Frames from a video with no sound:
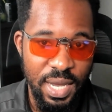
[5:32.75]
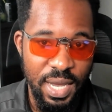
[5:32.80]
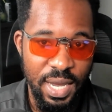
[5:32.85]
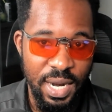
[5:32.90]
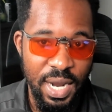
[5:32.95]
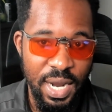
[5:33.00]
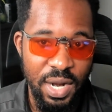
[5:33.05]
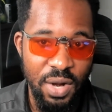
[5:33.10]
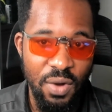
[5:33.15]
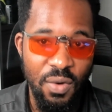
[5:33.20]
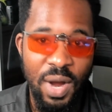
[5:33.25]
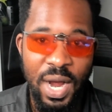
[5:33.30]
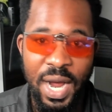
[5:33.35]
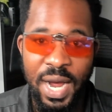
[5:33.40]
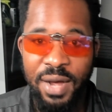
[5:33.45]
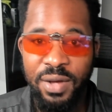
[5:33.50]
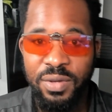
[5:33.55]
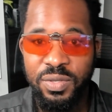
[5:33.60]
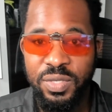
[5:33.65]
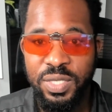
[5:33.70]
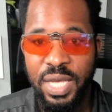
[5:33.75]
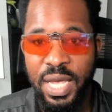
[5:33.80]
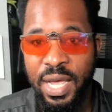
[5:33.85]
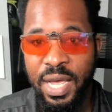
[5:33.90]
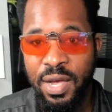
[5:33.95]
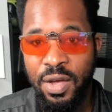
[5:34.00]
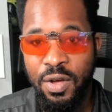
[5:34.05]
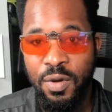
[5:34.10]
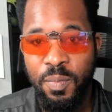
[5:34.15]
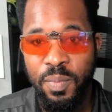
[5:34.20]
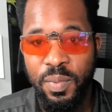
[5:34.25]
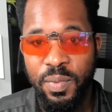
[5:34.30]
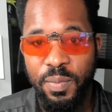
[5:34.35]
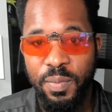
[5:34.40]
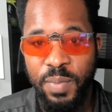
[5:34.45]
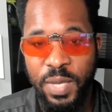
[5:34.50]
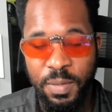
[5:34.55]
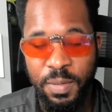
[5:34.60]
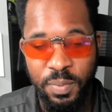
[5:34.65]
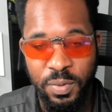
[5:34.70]
and I know how to help
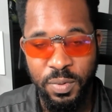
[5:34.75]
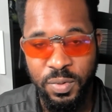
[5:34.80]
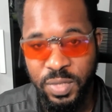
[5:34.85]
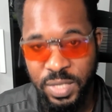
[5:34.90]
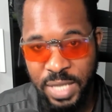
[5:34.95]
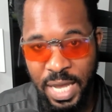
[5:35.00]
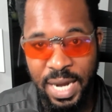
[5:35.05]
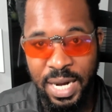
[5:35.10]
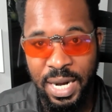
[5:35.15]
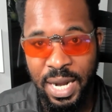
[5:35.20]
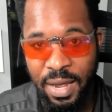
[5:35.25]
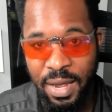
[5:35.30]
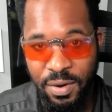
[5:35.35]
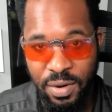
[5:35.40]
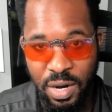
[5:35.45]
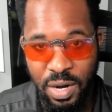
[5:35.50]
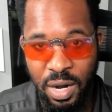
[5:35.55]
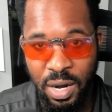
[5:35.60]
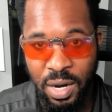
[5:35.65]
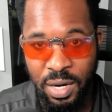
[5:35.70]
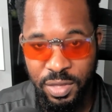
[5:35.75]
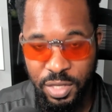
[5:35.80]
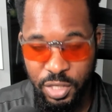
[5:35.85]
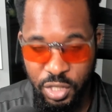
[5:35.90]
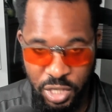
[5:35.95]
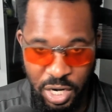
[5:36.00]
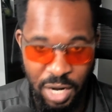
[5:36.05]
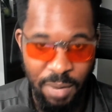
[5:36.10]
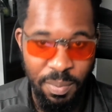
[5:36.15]
people stand out on the job